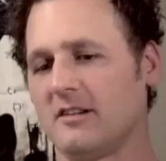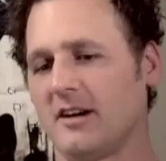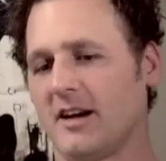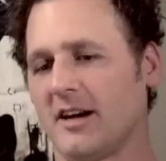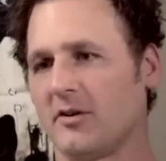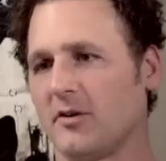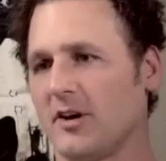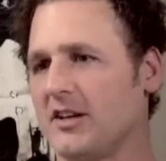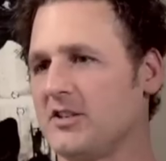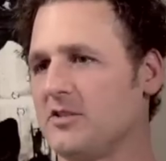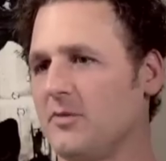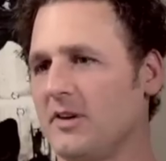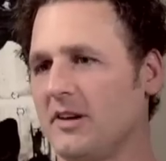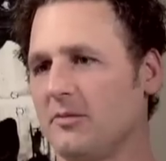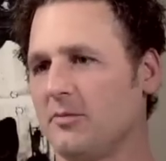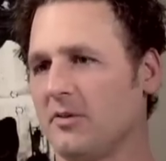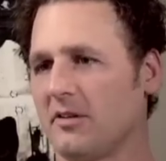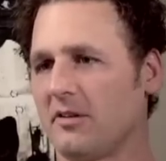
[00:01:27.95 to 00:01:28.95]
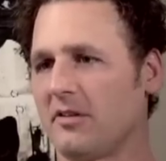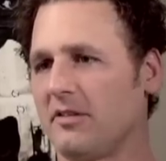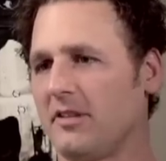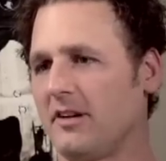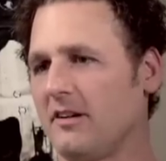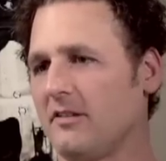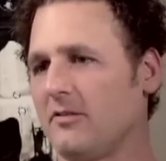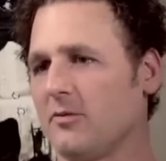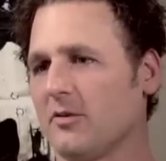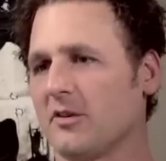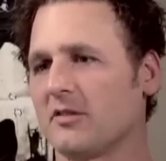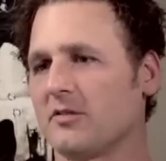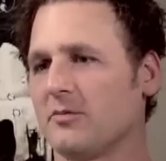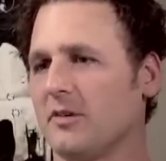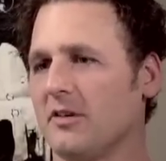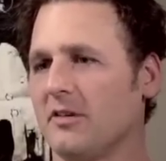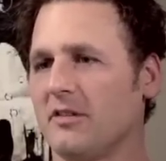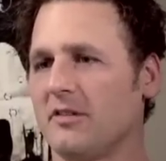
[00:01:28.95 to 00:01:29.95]
I graduated with that I've worked
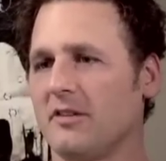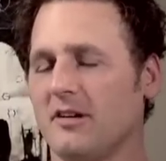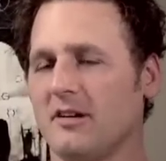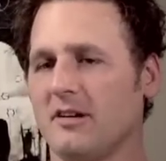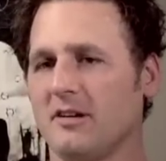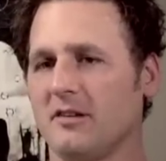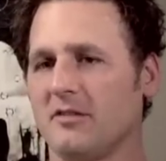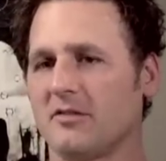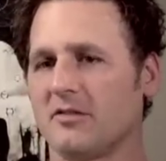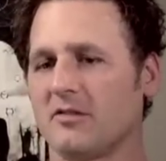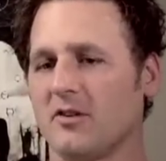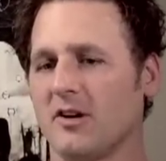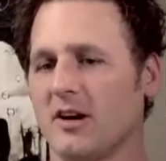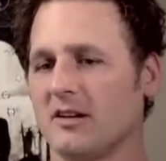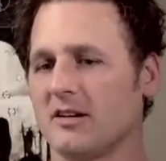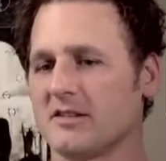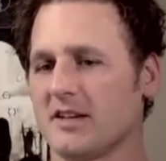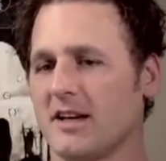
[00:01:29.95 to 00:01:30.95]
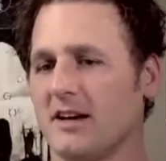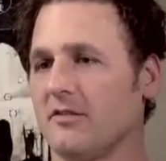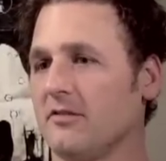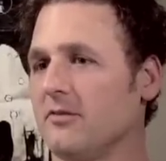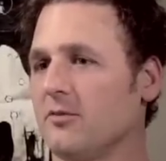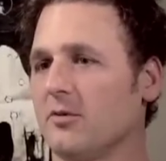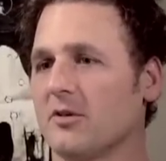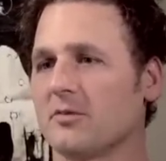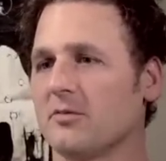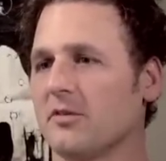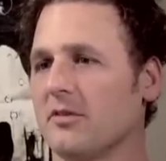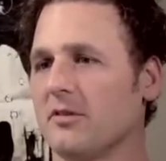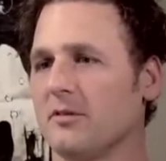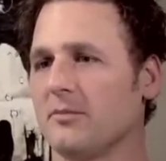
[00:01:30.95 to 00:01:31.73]
with. It's great because I haven't worked with